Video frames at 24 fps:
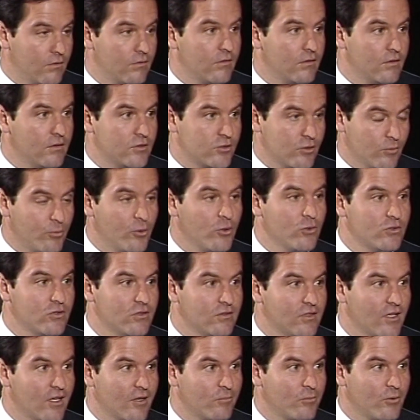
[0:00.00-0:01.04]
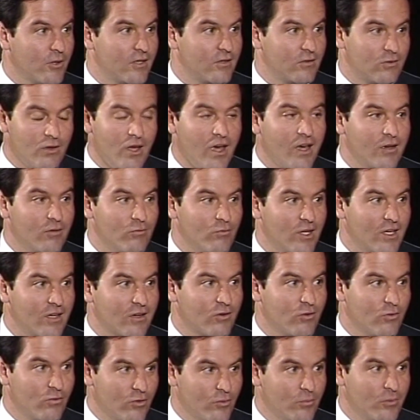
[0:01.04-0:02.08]
is supposed to take place not in
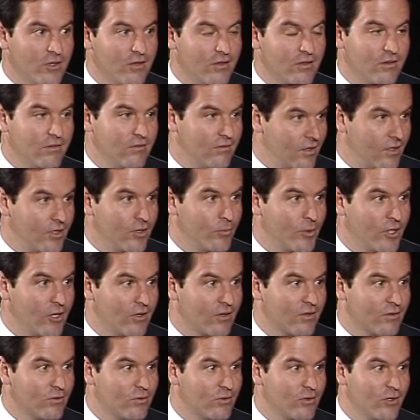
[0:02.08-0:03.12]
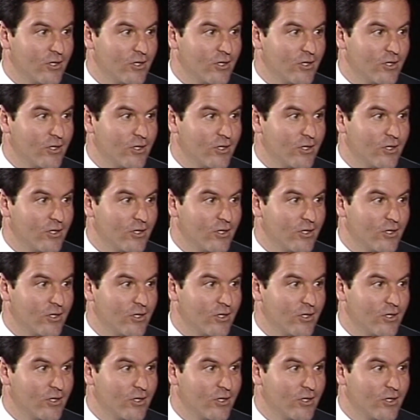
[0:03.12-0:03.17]
Vancouver, but in an American city.